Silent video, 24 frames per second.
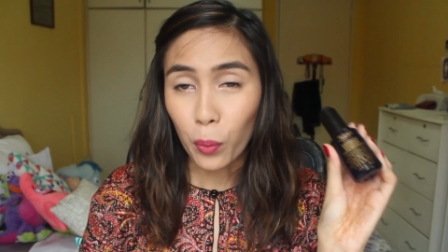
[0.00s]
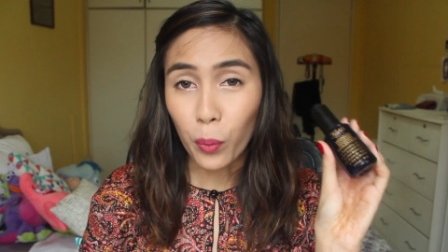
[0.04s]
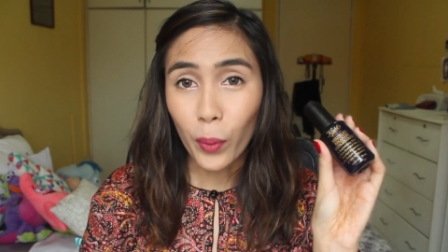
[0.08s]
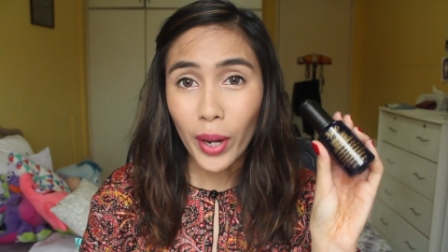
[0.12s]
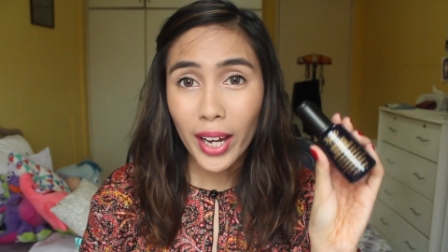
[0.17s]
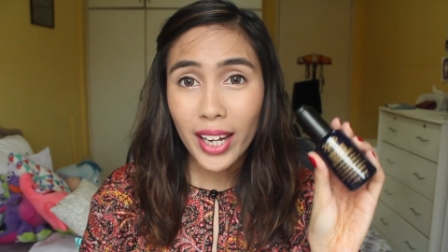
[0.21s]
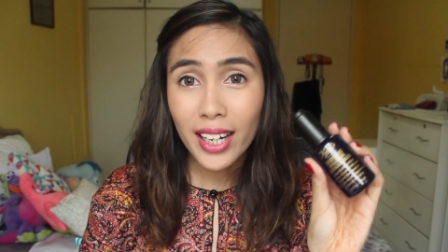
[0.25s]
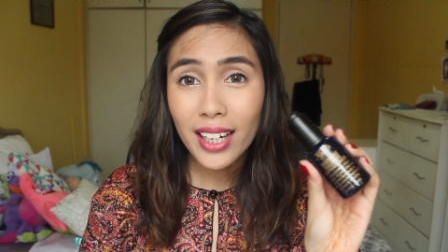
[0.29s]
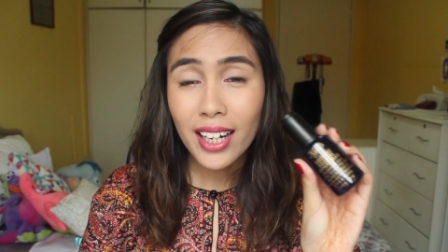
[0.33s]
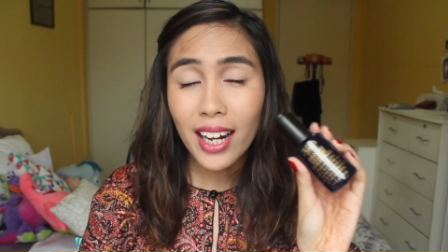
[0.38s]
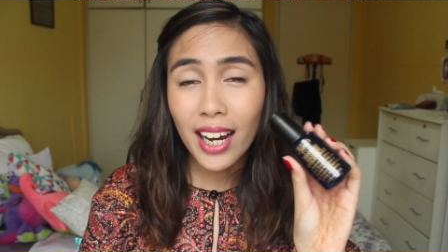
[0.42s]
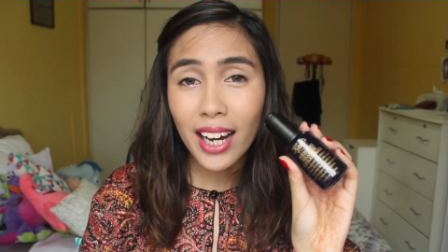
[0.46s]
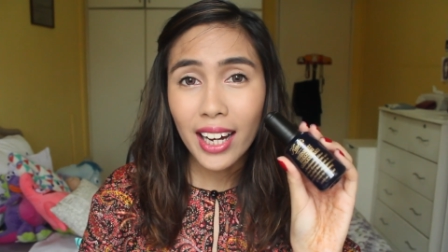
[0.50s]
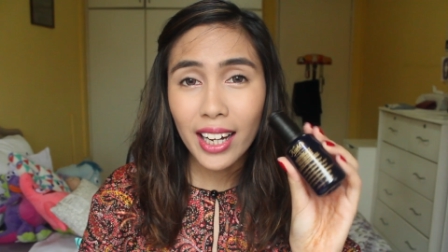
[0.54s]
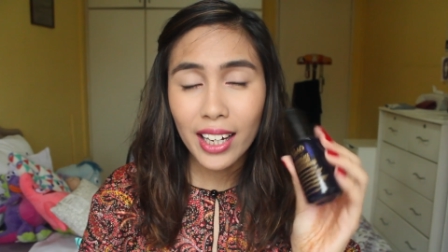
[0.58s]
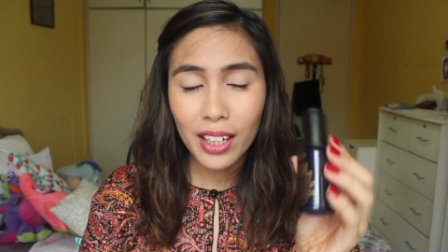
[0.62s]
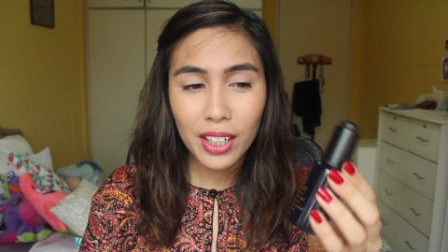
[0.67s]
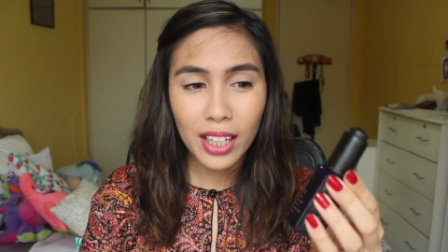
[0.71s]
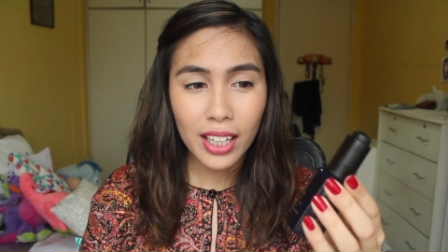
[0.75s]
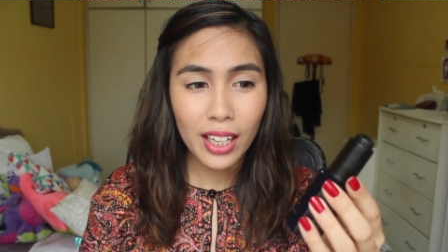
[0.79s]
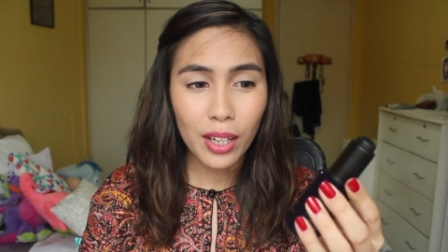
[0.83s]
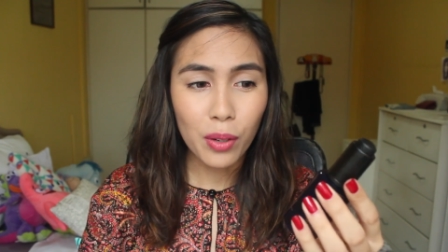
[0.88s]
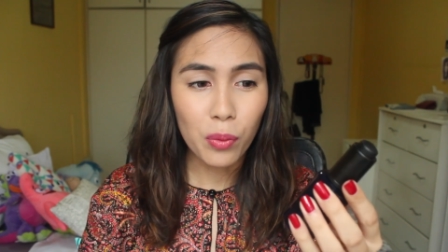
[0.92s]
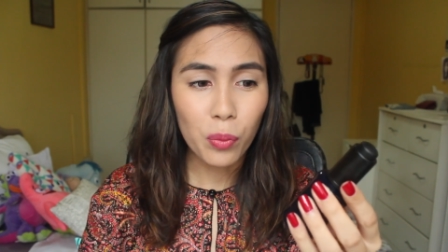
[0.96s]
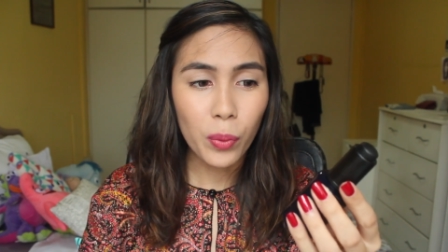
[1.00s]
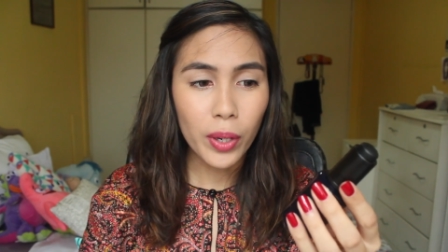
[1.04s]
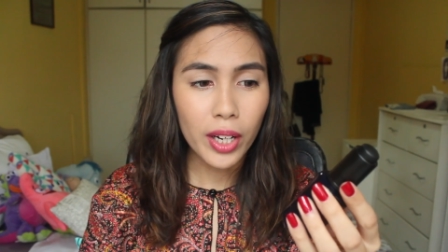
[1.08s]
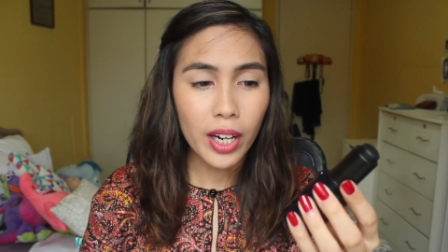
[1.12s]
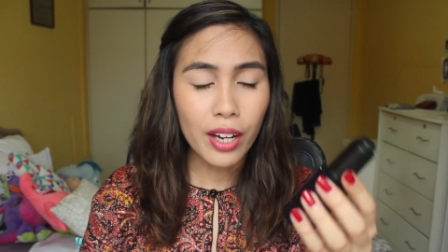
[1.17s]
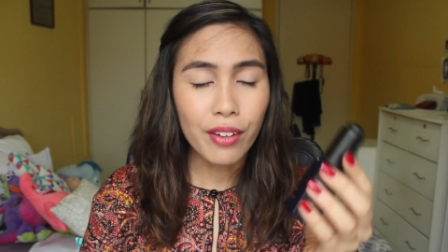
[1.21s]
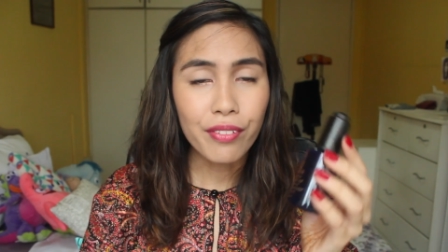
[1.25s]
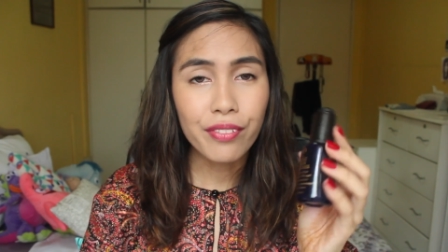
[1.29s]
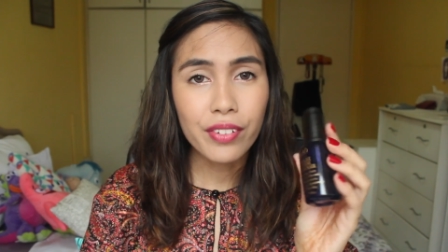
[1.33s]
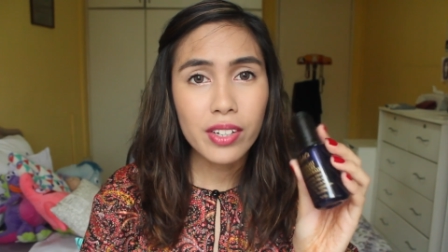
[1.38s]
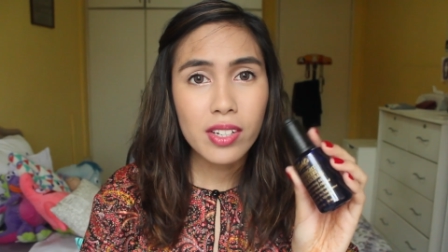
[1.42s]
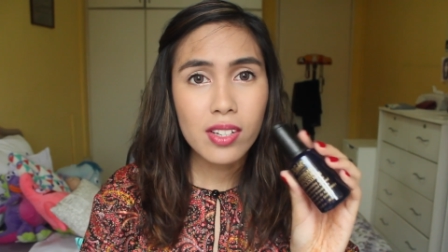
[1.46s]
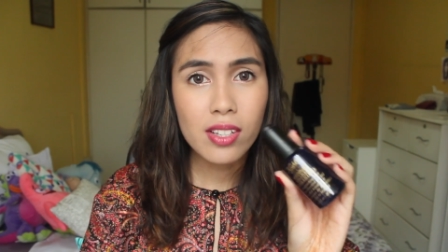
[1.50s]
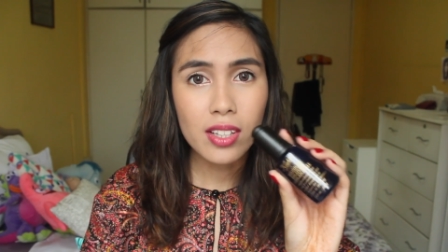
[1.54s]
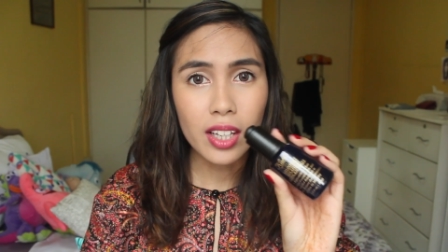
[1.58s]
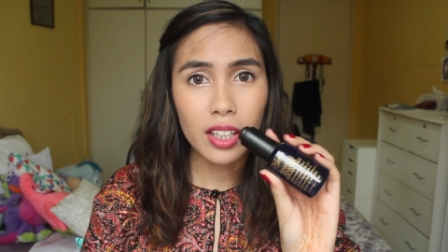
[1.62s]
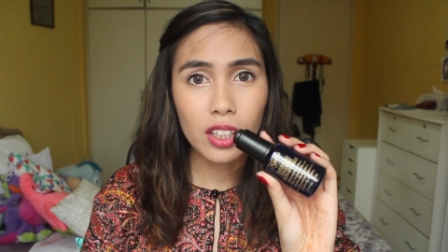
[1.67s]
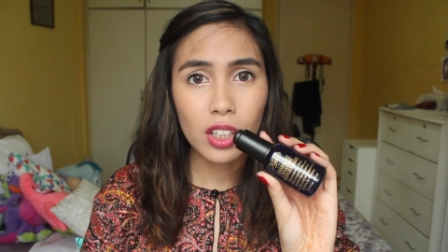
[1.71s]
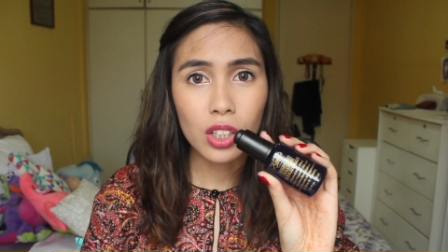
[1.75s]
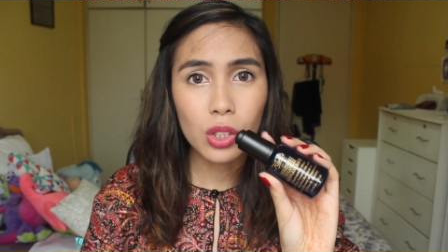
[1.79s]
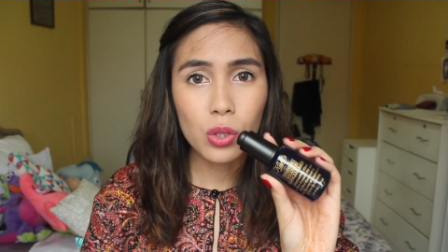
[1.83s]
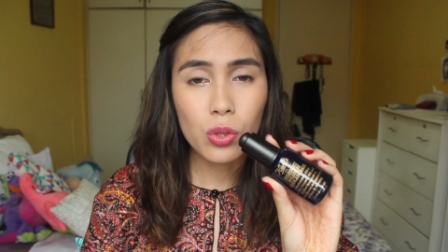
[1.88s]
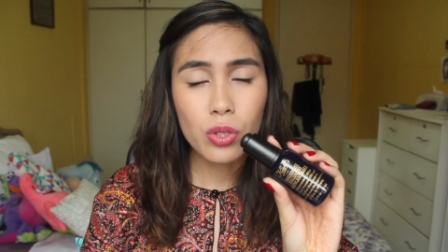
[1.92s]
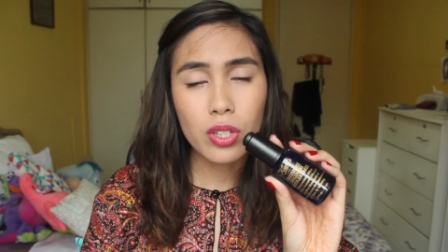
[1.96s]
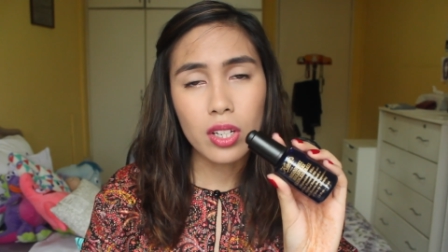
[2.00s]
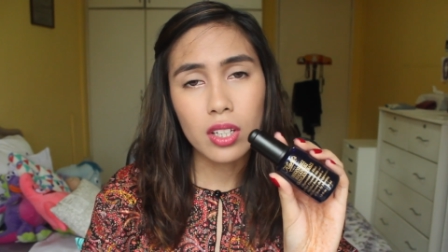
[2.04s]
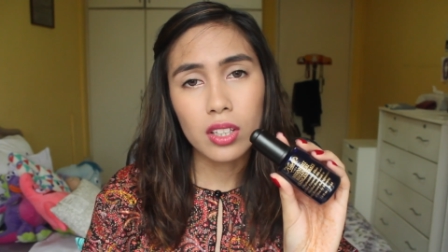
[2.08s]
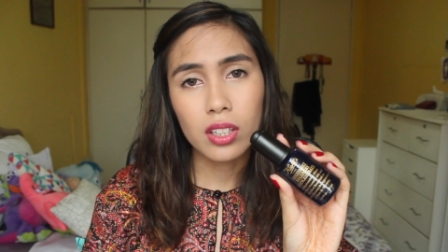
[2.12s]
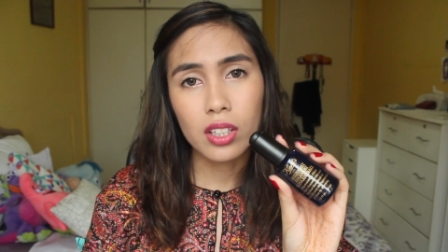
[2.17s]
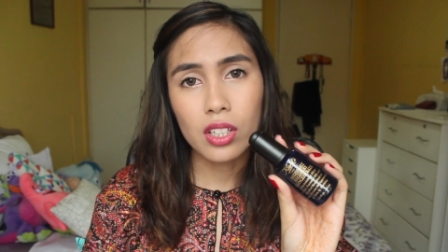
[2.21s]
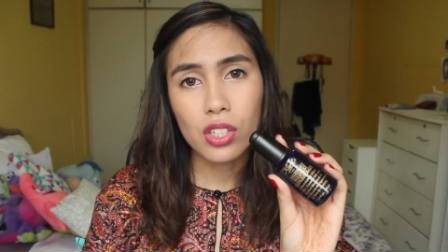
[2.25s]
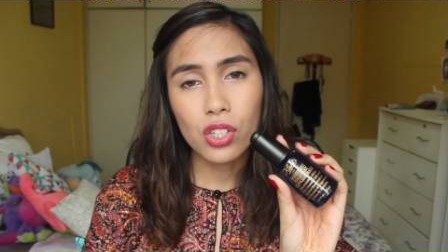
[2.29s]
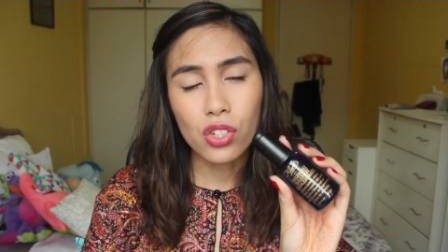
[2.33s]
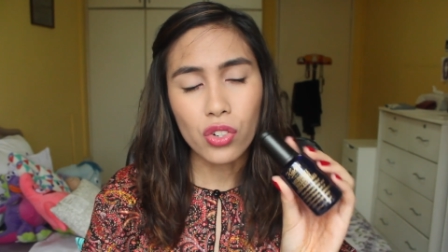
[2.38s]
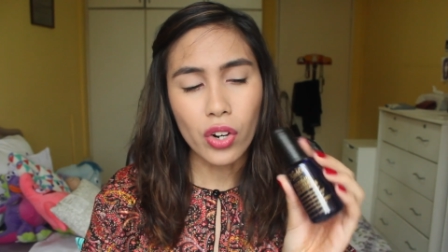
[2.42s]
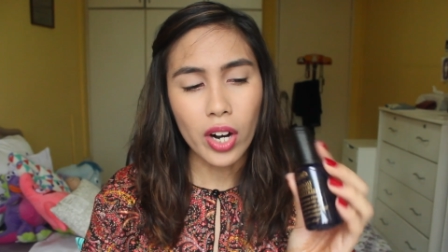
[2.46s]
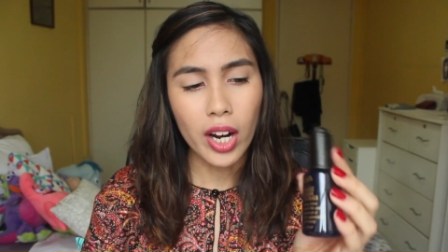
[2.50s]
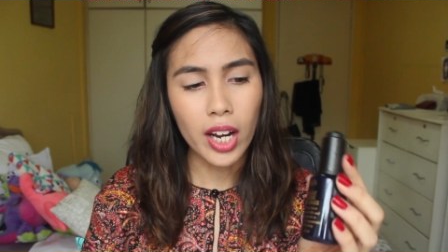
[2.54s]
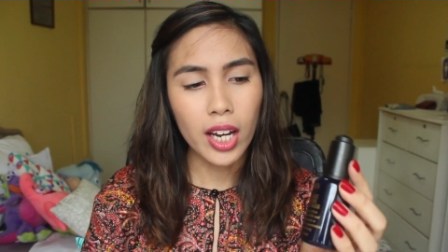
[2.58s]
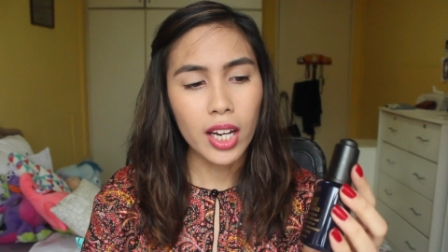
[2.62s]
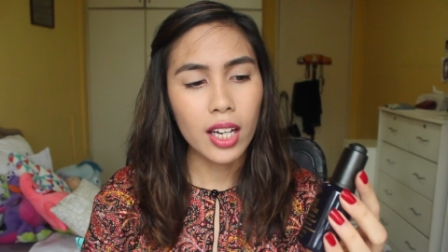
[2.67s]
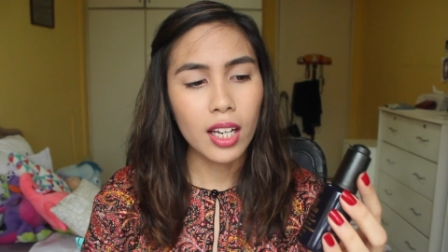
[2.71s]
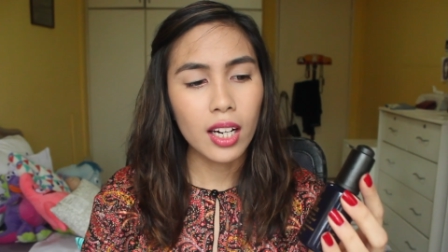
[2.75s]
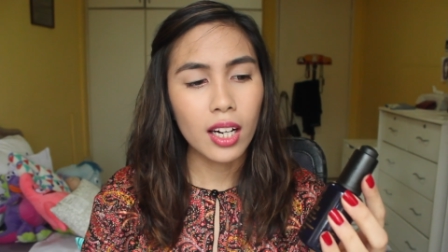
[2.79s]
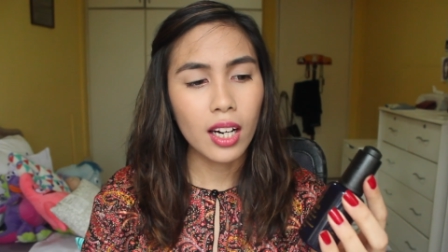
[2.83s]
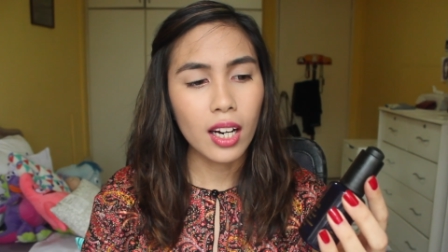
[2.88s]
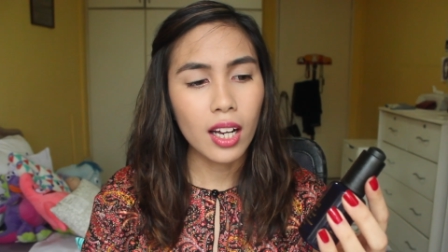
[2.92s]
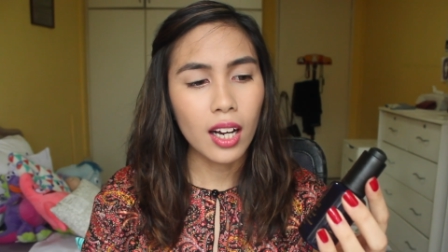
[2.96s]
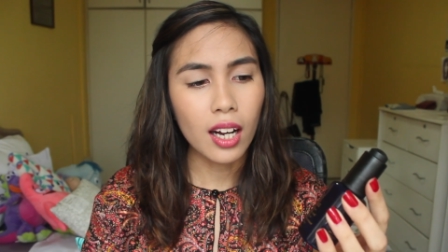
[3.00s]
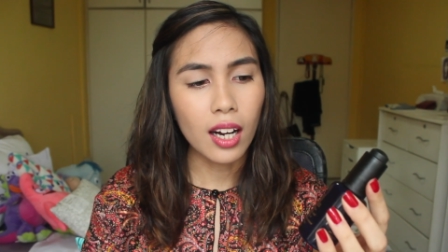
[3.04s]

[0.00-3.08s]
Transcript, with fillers: When I okay, when I first started using this, right?